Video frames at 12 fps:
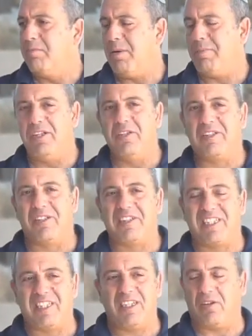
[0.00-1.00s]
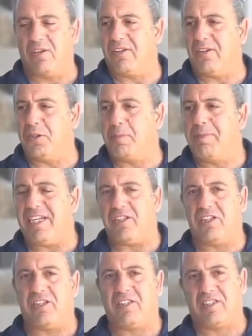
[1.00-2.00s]
People used to sit on those
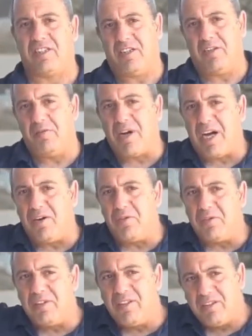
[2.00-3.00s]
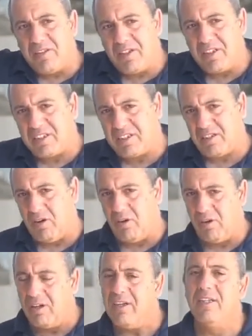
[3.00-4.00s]
benches around this
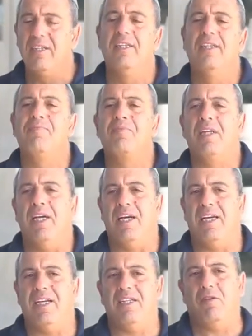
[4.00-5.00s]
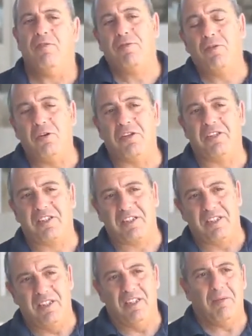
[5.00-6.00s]
hall. And of
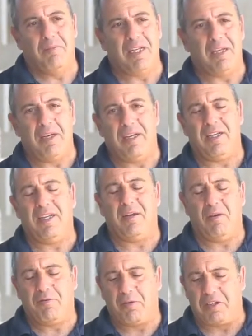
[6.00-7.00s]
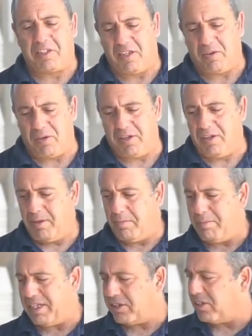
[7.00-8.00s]
course, there were
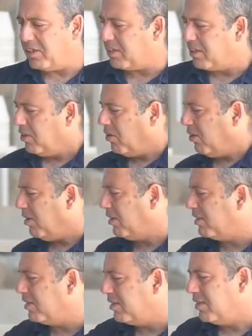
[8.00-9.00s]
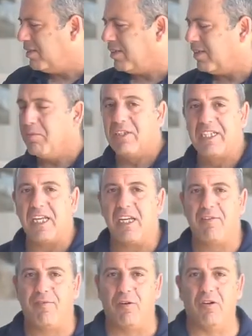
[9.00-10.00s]
benches on the
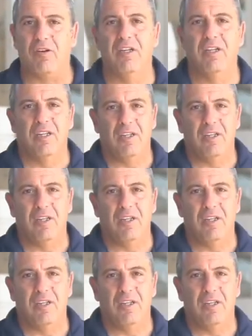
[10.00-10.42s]
mosaic floor.